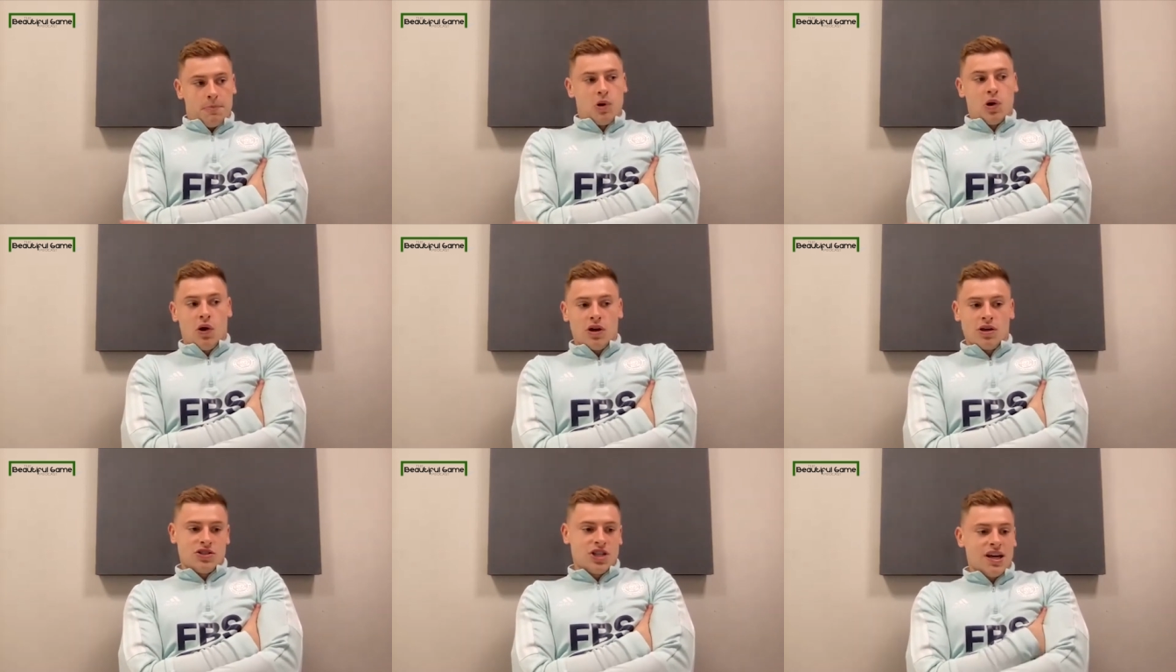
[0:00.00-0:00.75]
but
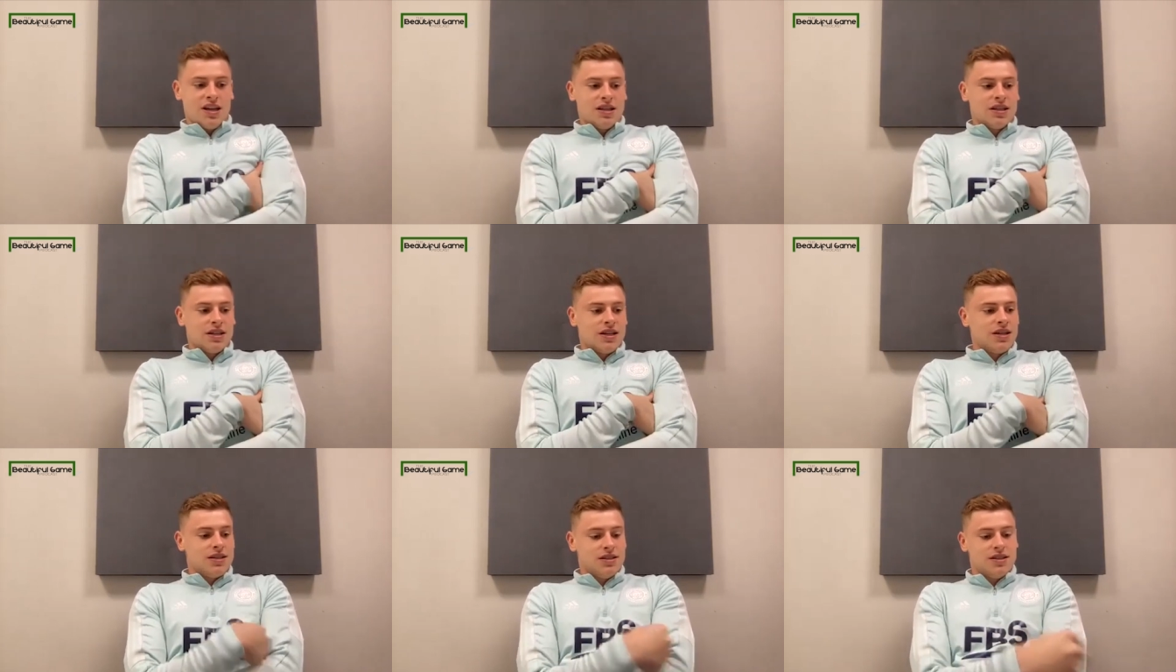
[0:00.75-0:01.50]
like you say, I
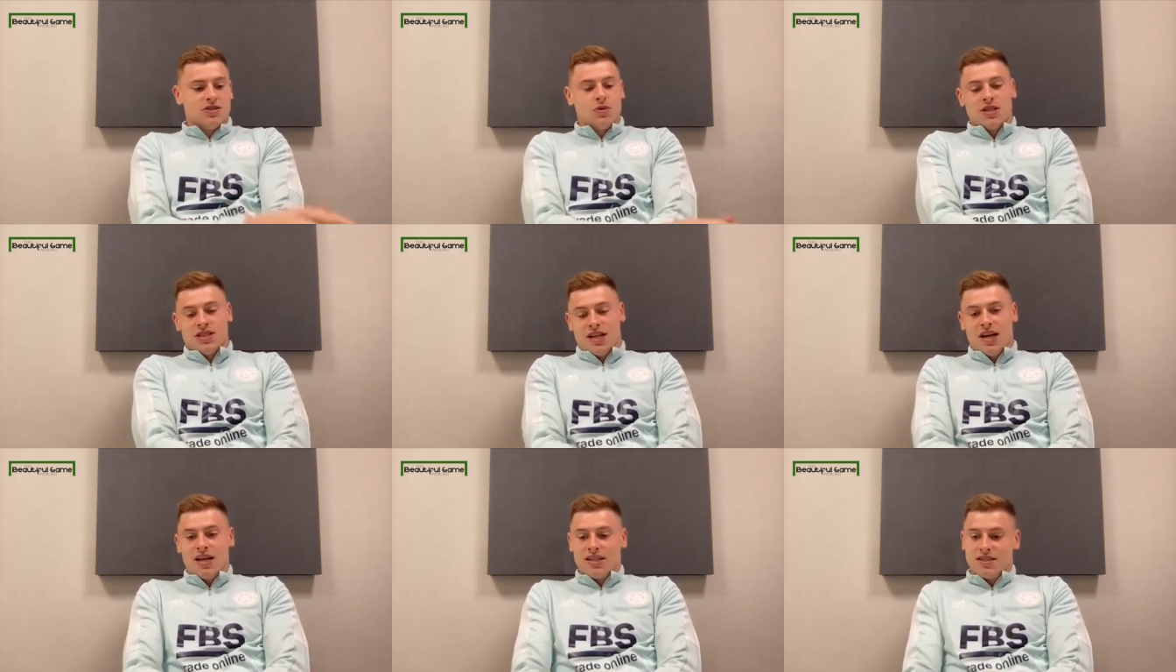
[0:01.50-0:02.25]
think there's
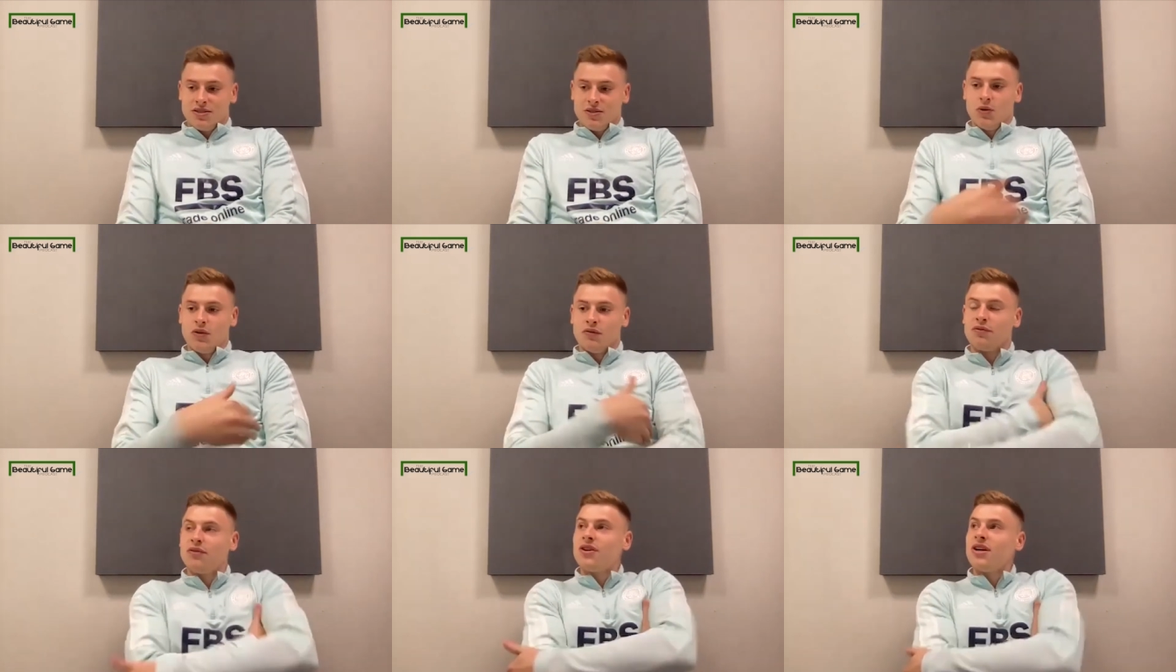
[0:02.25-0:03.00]
always that
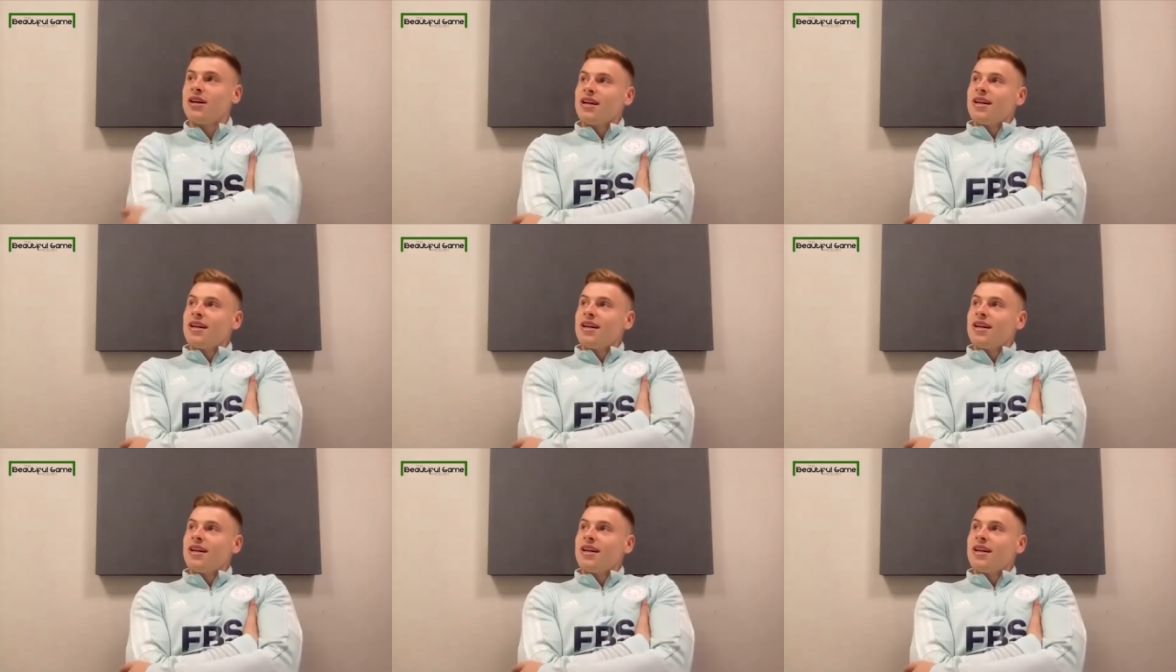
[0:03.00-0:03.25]
sort of